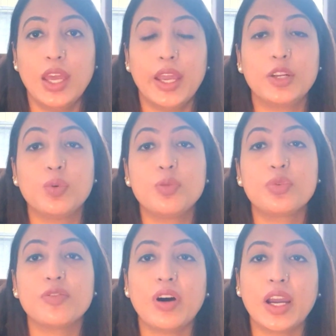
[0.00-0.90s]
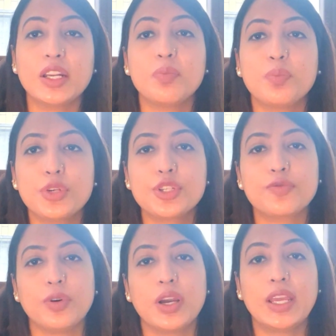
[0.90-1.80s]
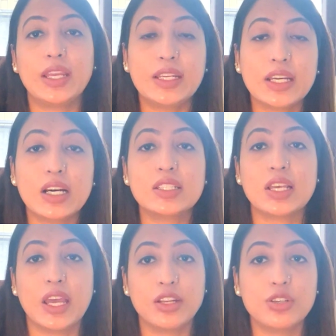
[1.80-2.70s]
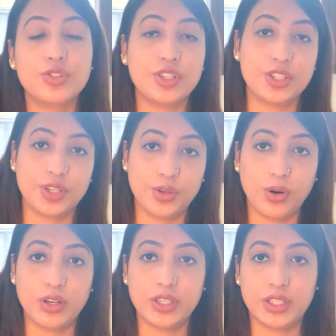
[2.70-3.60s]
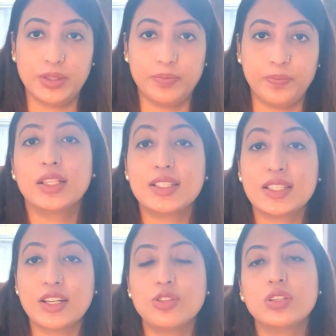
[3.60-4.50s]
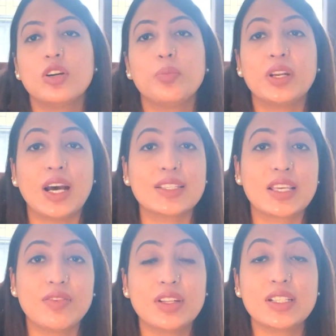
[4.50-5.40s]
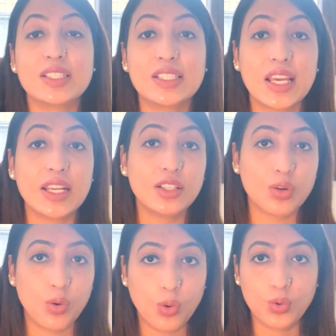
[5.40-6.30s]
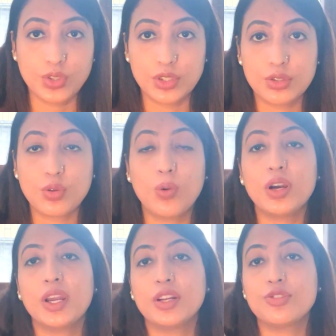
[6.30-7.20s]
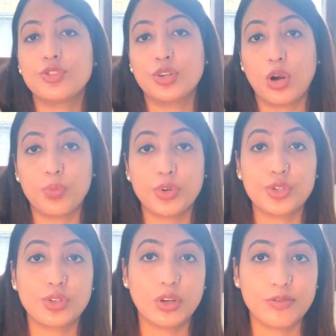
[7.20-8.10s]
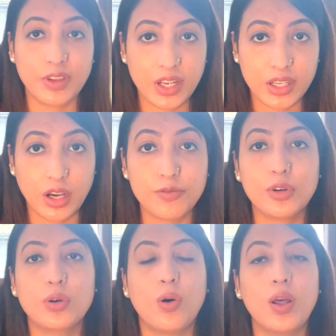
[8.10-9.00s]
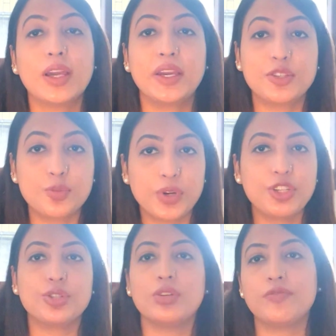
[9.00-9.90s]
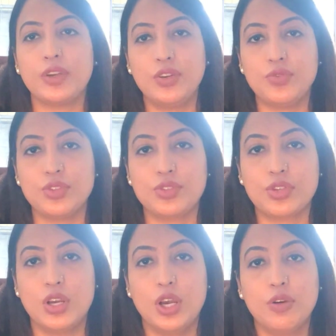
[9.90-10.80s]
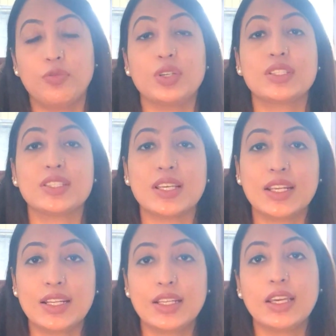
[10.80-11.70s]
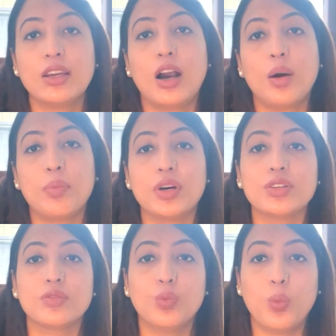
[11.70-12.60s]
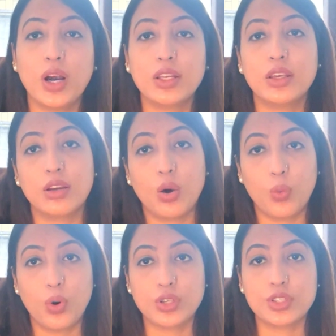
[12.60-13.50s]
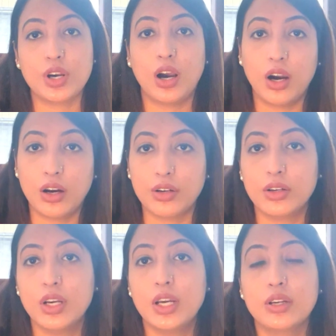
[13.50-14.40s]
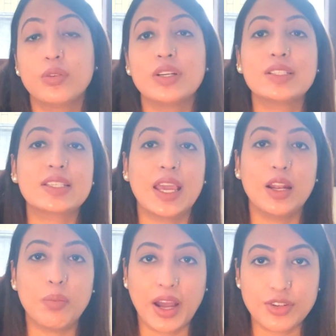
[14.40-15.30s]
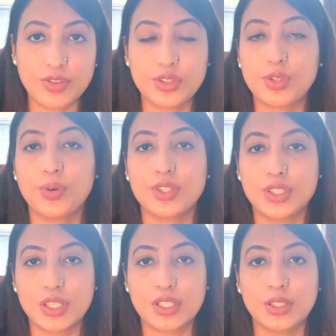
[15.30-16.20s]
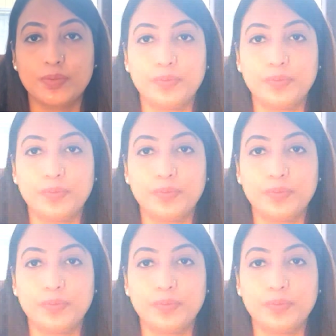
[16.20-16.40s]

It will provide a push for India's energy security. The central government has given a state-owned Solar Energy Corporation of India for calling expression of interest for setting up a 1 gigawatt-hour grid-scale battery storage system.